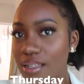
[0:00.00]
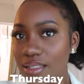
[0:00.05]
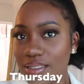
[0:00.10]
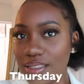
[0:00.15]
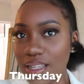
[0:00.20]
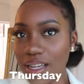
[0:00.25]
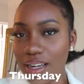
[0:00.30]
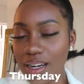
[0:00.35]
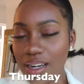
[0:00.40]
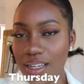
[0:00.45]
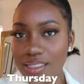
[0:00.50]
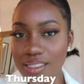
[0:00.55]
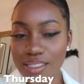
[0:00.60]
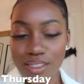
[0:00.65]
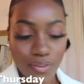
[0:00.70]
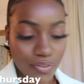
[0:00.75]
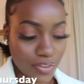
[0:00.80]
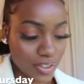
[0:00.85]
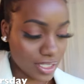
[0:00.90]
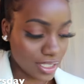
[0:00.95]
sunglasses
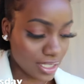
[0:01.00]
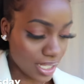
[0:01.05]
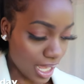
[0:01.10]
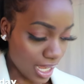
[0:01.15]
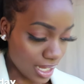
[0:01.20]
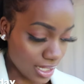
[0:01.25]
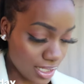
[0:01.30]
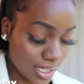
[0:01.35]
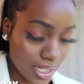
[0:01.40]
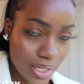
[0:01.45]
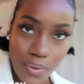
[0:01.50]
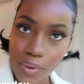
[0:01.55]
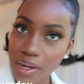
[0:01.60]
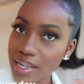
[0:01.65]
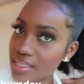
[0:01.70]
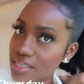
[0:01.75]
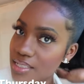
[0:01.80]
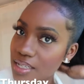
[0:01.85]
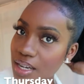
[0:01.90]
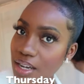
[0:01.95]
off because it's actually
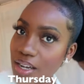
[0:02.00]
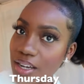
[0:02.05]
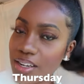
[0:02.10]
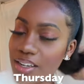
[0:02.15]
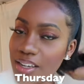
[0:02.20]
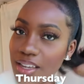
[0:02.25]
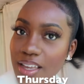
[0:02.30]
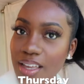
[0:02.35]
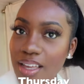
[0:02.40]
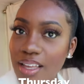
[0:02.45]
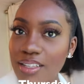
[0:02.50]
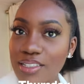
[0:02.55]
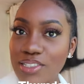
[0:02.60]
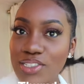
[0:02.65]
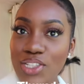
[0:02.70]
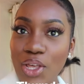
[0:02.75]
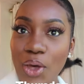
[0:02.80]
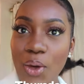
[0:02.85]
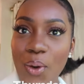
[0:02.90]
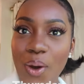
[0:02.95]
quite dark.
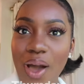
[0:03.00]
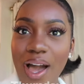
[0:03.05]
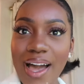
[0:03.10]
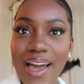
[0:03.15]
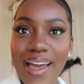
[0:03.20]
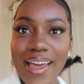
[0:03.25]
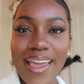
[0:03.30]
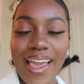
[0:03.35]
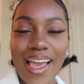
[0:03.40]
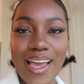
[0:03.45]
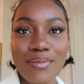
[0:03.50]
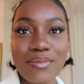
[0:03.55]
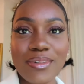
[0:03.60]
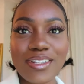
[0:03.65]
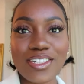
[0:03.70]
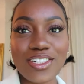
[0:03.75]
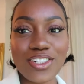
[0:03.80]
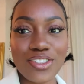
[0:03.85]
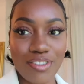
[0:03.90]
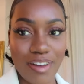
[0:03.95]
So I
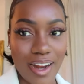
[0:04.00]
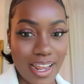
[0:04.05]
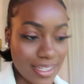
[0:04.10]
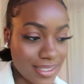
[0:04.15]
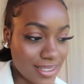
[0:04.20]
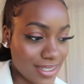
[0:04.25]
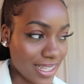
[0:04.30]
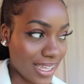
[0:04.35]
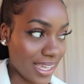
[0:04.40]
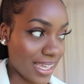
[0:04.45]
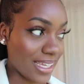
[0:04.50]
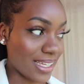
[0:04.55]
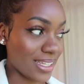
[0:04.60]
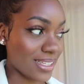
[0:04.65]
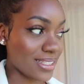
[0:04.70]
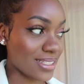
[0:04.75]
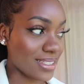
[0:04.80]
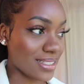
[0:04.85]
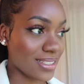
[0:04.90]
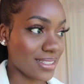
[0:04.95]
am dressed. It
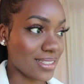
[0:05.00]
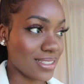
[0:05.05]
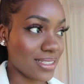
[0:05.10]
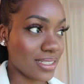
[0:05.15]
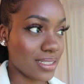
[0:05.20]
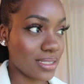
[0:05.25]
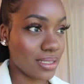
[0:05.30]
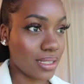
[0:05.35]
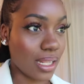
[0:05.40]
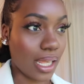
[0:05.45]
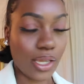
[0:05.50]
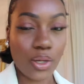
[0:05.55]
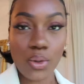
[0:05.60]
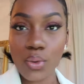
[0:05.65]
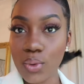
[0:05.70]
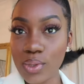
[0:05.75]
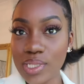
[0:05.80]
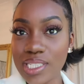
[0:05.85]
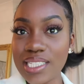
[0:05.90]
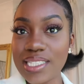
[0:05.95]
is like
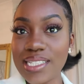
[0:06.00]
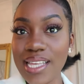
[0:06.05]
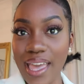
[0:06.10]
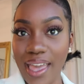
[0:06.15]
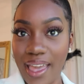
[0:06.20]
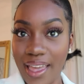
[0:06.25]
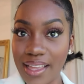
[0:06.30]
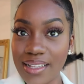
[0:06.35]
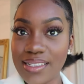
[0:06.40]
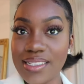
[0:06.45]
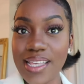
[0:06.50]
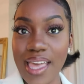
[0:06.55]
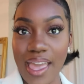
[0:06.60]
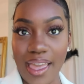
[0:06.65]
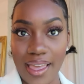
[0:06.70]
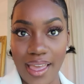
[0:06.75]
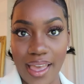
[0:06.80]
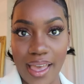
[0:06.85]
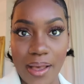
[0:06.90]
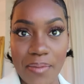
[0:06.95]
7:45
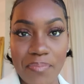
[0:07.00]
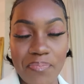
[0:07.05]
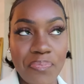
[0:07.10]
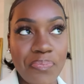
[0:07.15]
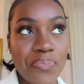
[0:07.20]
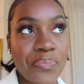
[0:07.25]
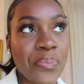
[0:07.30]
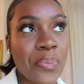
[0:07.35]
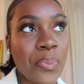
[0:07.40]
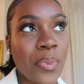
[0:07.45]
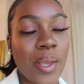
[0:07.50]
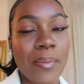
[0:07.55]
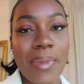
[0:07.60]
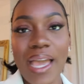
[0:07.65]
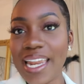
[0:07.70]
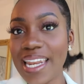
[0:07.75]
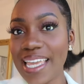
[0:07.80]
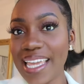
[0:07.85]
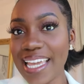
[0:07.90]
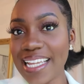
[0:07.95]
a.m.
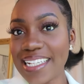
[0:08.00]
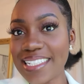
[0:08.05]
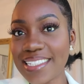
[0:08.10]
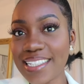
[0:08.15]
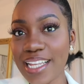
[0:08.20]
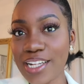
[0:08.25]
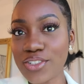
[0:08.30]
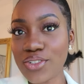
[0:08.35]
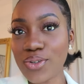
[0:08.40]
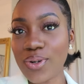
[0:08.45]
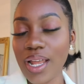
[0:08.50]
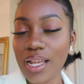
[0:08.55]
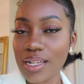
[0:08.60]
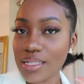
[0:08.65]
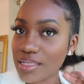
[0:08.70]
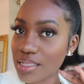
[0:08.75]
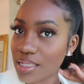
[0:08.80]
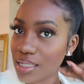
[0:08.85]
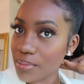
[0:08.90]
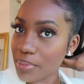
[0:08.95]
heading into central
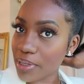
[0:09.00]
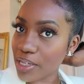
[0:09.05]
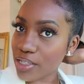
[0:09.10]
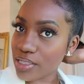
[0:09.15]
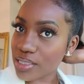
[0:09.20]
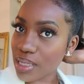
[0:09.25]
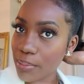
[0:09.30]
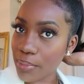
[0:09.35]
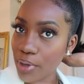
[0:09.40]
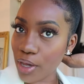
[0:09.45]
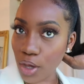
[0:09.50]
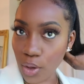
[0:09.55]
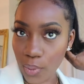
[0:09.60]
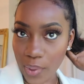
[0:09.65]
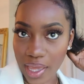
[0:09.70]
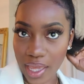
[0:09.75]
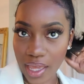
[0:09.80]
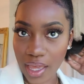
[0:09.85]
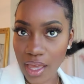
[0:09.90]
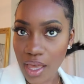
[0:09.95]
London because I'm
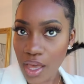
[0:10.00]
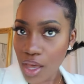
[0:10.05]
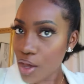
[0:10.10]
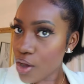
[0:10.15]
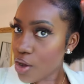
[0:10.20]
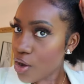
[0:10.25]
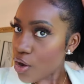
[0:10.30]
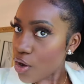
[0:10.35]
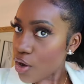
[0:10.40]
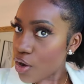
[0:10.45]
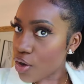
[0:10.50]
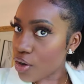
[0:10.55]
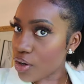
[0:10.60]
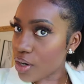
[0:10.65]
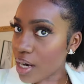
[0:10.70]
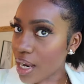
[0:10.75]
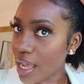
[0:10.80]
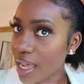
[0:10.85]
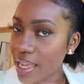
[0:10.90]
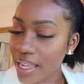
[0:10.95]
going
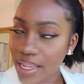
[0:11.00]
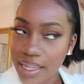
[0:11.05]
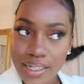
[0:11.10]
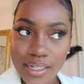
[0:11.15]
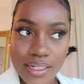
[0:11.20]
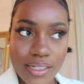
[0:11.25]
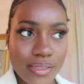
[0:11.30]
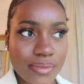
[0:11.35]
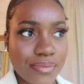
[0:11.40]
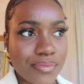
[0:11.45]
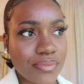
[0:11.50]
on like